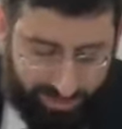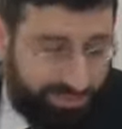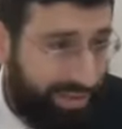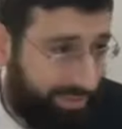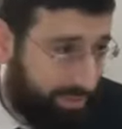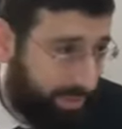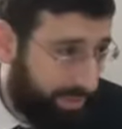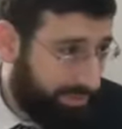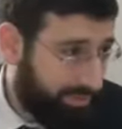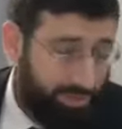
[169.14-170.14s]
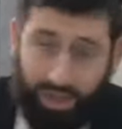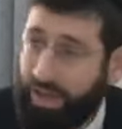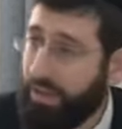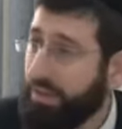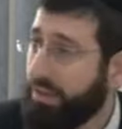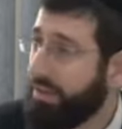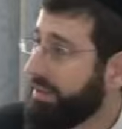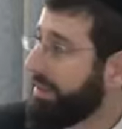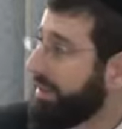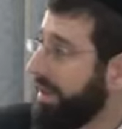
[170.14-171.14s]
these seven words, okay?
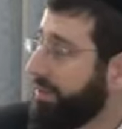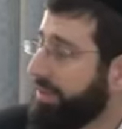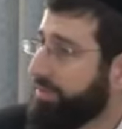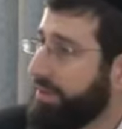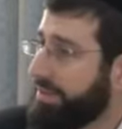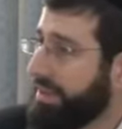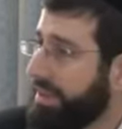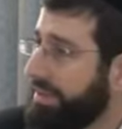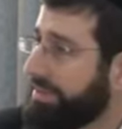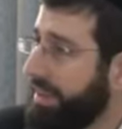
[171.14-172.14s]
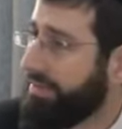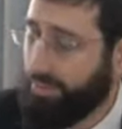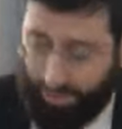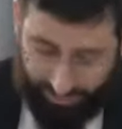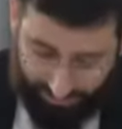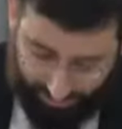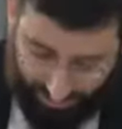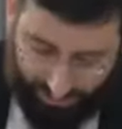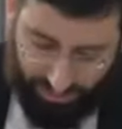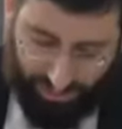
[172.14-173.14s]
I want to focus on these seven words.
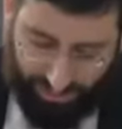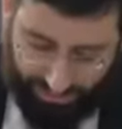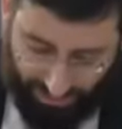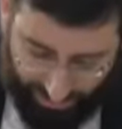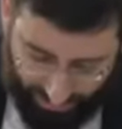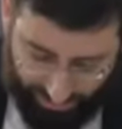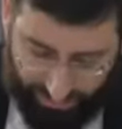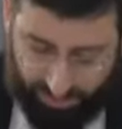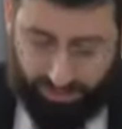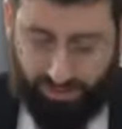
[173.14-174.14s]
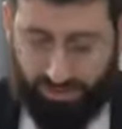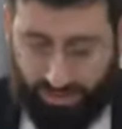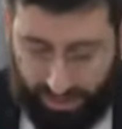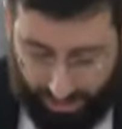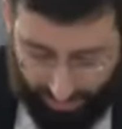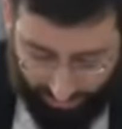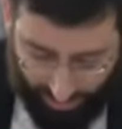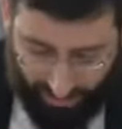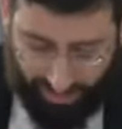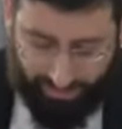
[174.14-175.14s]
Shekeshenichnesu
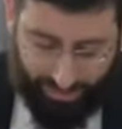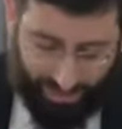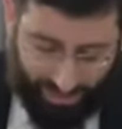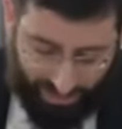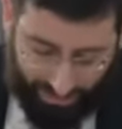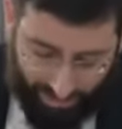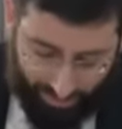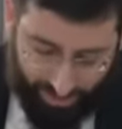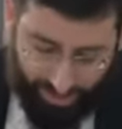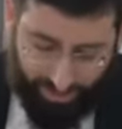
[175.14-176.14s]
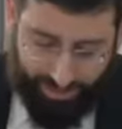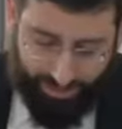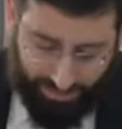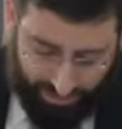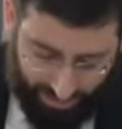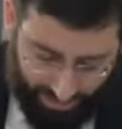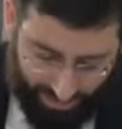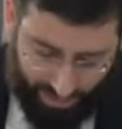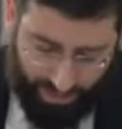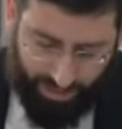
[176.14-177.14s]
Yevanim lahechal. When the Greeks enter the
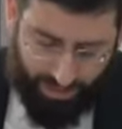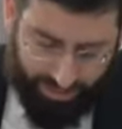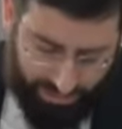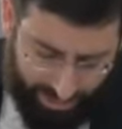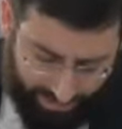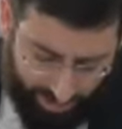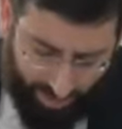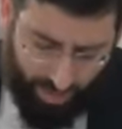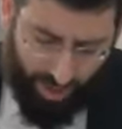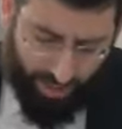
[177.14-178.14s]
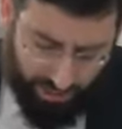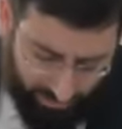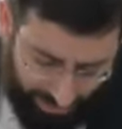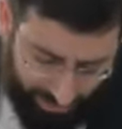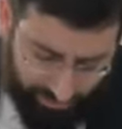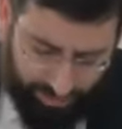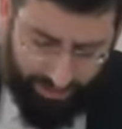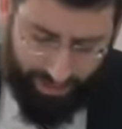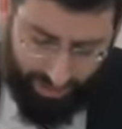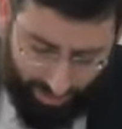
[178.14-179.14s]
hechal, timu Kalashmanim
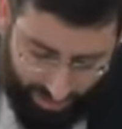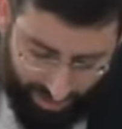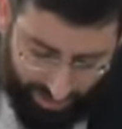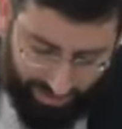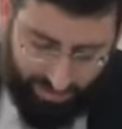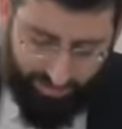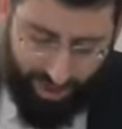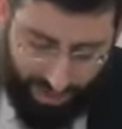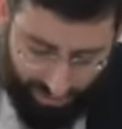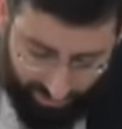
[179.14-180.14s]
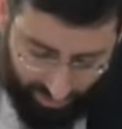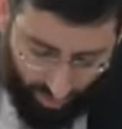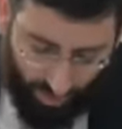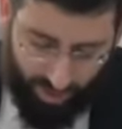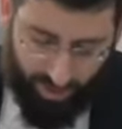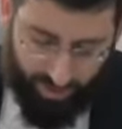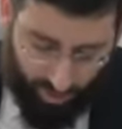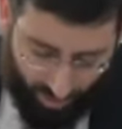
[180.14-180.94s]
shebehechal. They defiled all the